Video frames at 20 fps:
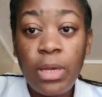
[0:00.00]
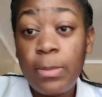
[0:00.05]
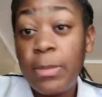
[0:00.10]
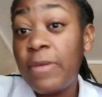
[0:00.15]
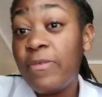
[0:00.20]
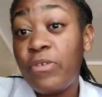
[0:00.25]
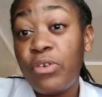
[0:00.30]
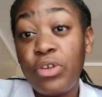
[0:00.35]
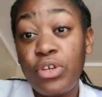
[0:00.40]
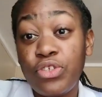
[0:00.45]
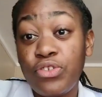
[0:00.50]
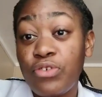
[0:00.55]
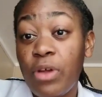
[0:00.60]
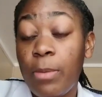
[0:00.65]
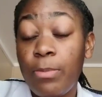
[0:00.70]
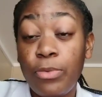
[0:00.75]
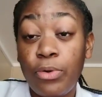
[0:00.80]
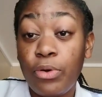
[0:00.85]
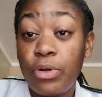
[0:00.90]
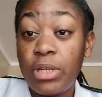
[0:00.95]
If go just
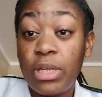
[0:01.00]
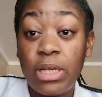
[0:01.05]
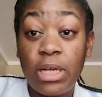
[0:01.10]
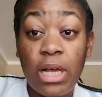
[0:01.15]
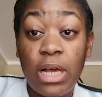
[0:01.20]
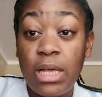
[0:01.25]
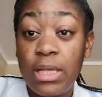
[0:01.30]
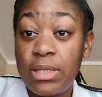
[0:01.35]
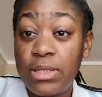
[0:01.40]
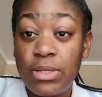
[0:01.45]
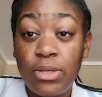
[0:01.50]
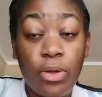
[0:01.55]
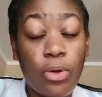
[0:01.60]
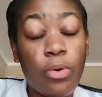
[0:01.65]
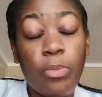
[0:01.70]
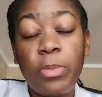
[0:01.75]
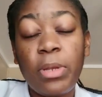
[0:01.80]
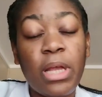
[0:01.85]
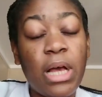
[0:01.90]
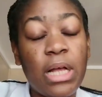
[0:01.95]
drop down because no,
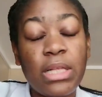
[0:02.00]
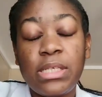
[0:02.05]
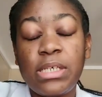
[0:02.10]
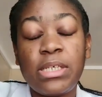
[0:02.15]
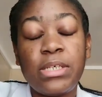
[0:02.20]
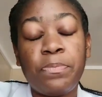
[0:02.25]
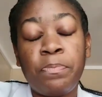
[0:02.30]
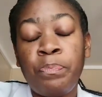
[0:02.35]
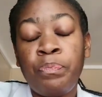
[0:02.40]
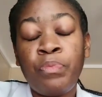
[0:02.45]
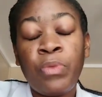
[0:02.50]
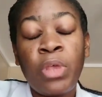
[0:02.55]
I not take it.